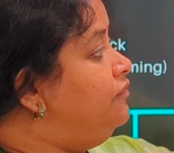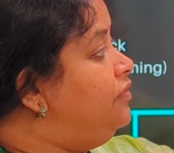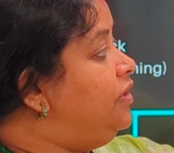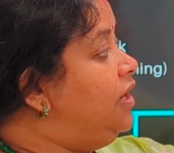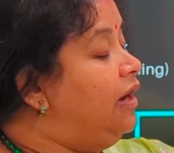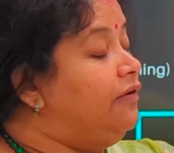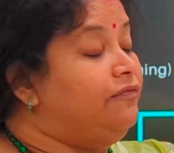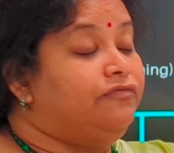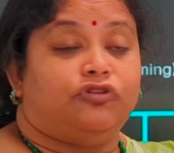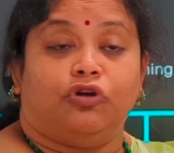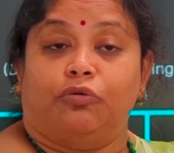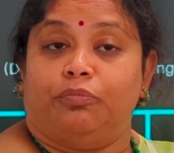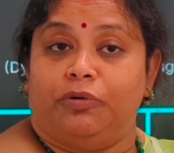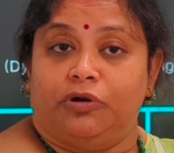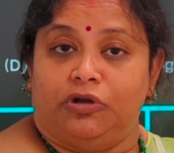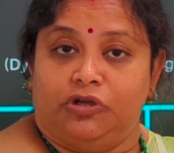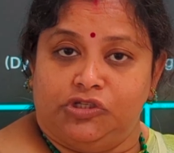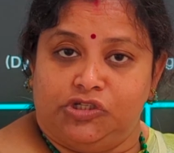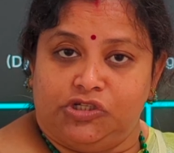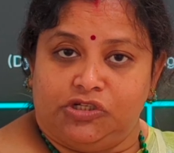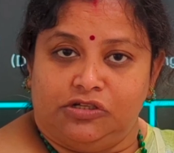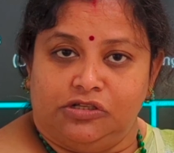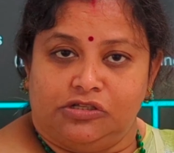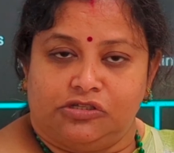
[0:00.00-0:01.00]
we have
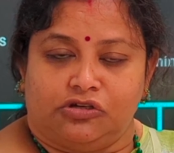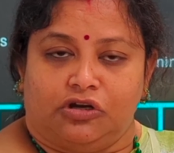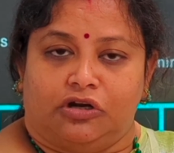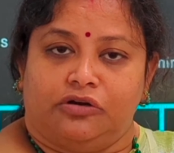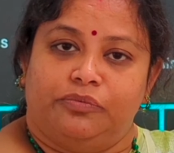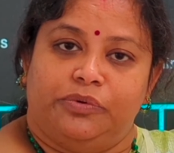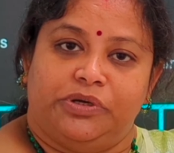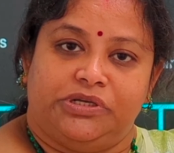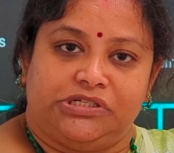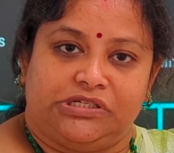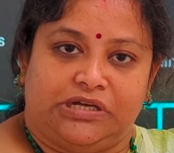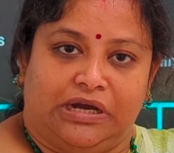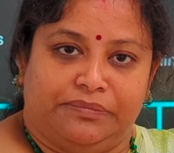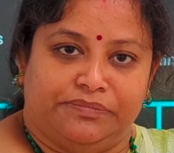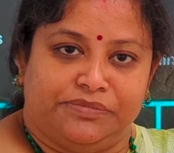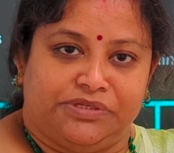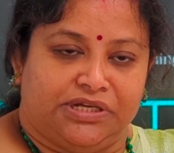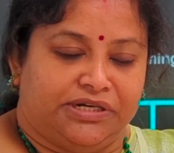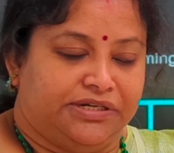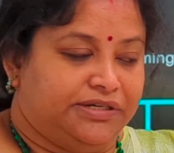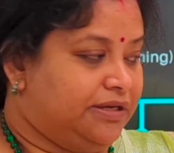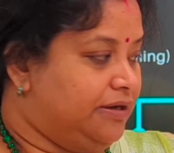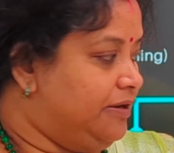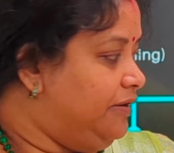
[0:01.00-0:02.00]
topological sort which comes
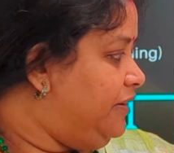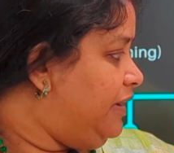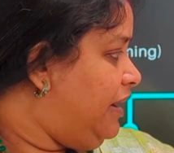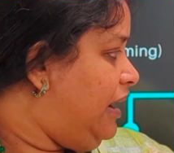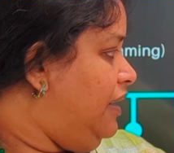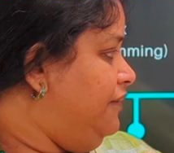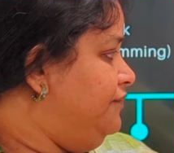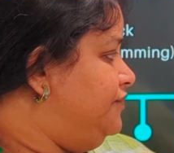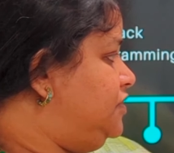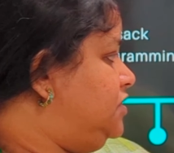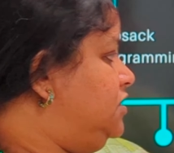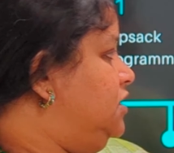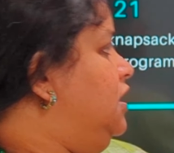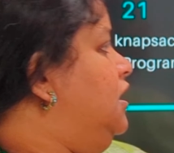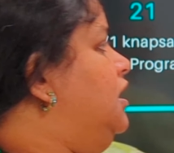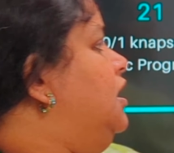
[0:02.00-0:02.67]
under graphs.